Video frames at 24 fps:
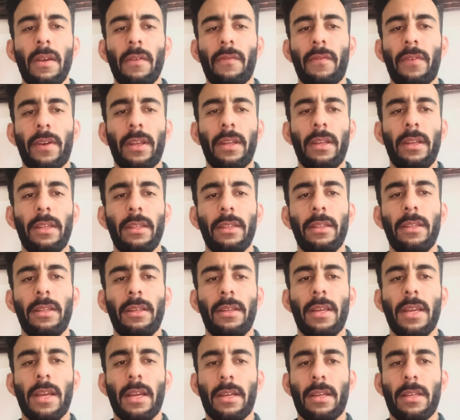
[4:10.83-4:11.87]
Finally, the
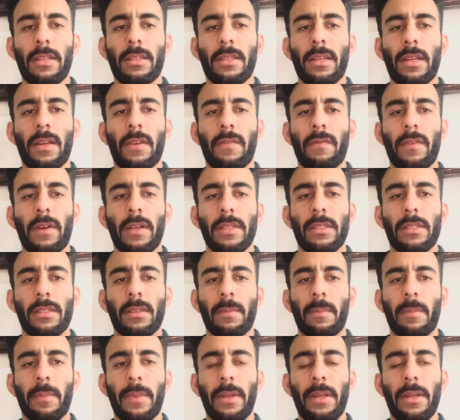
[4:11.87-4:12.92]
dataset was
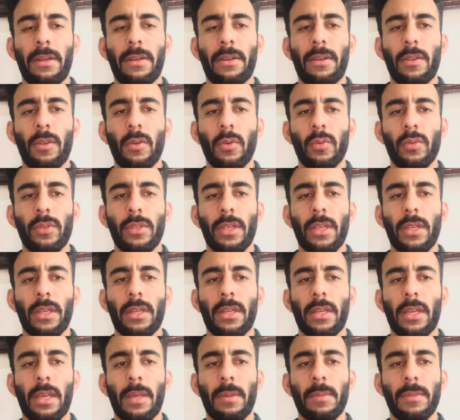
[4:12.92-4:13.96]
split
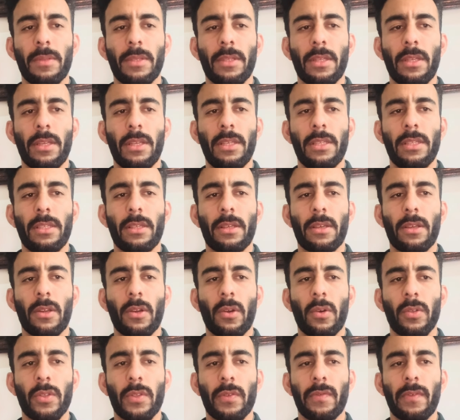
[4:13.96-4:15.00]
using time series
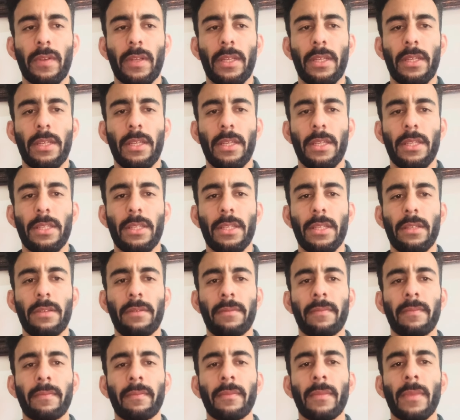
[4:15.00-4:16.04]

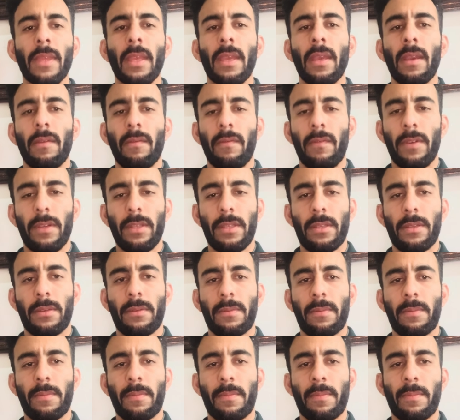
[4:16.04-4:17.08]
cross-validation, which
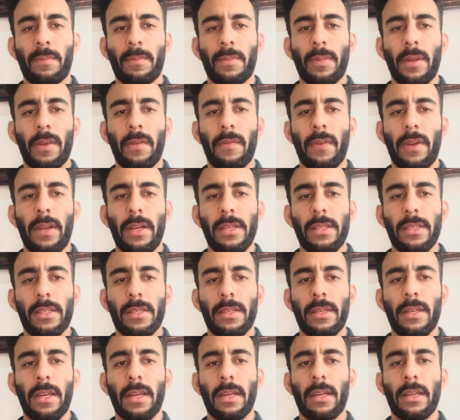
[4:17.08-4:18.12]
prevents
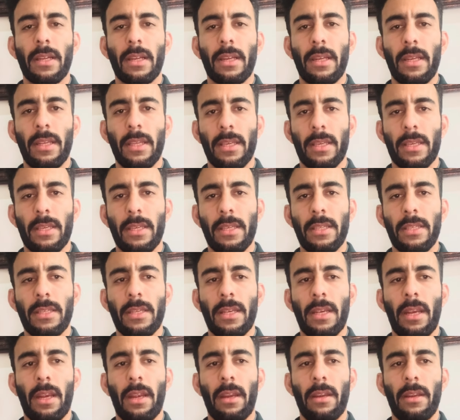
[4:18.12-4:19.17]
data
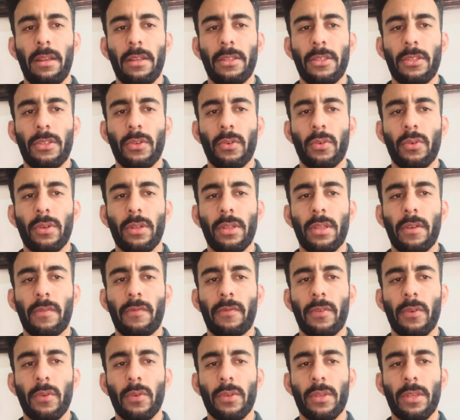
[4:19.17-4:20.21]
leakage and ensures the
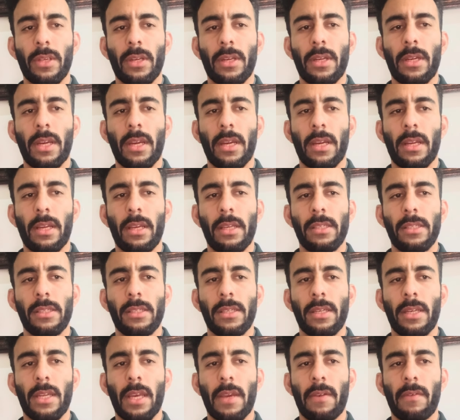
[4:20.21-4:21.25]
future data
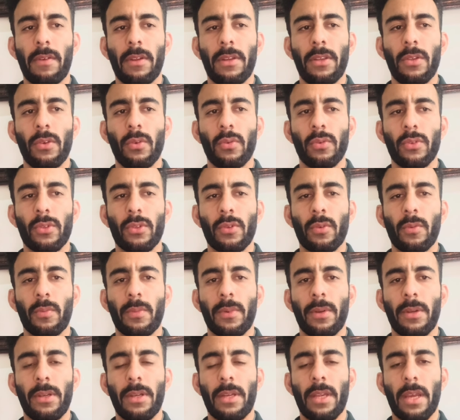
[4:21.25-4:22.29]
is never used to
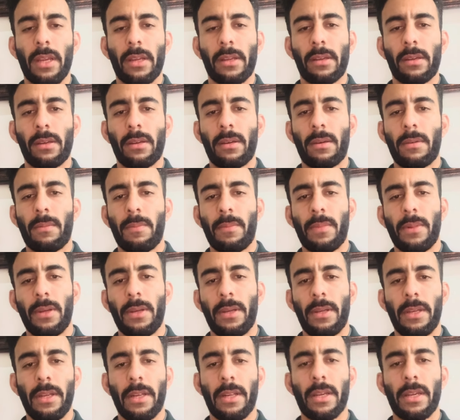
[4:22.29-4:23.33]
predict
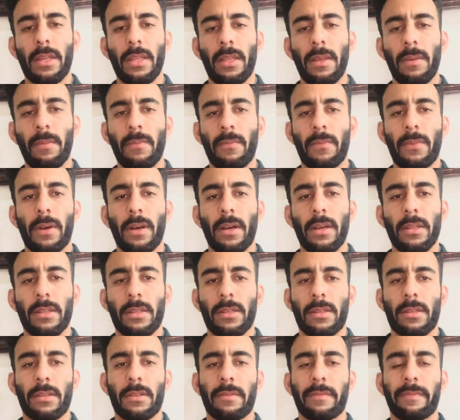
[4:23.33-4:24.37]
the
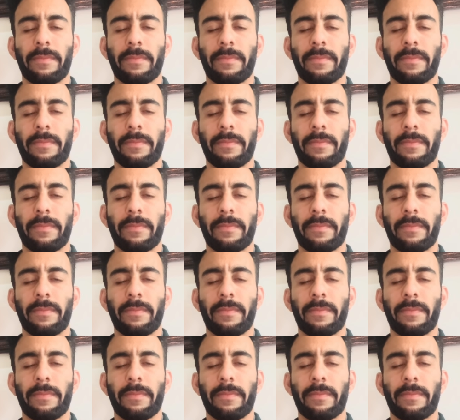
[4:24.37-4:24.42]
past.